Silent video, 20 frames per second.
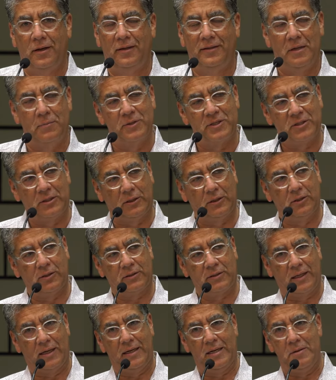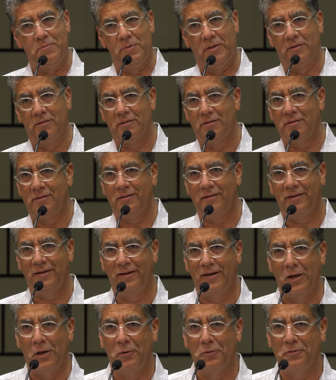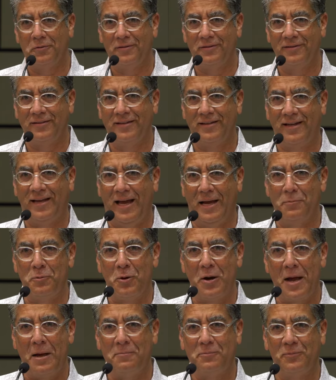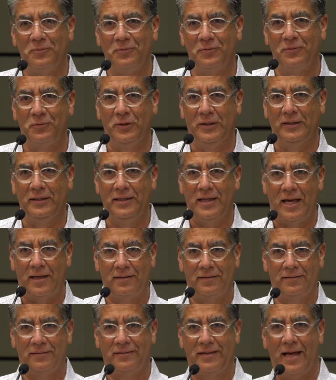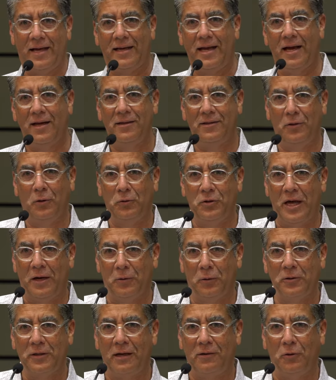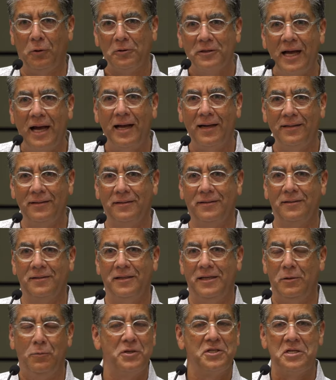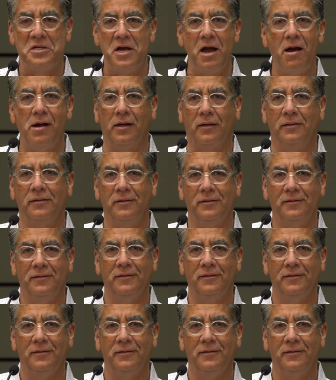And they must have looked at him and, you know, Abraham? Really? That, that guy? That old, old guy? He wasn't young.